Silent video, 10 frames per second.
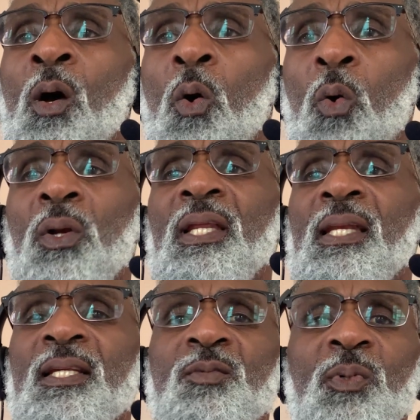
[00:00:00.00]

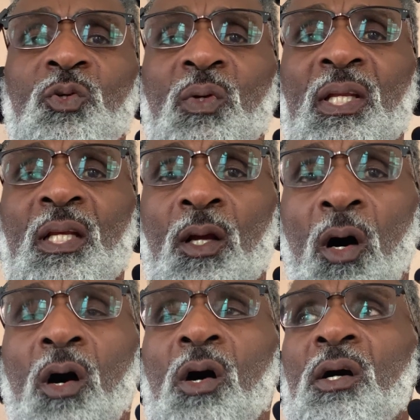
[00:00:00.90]
holiness between
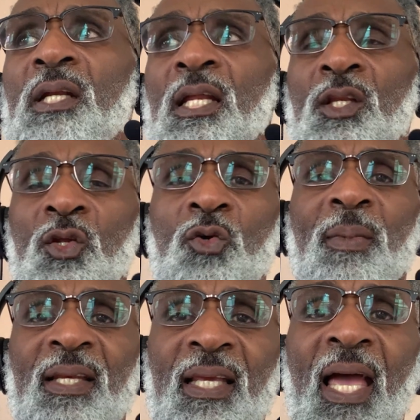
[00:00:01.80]
God and
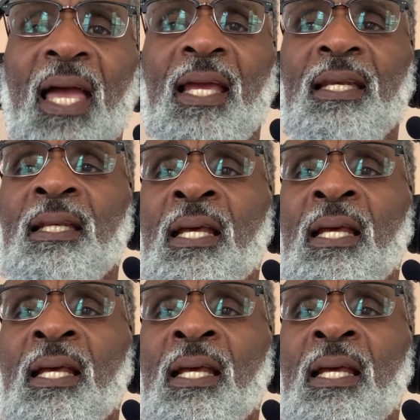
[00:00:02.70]
humankind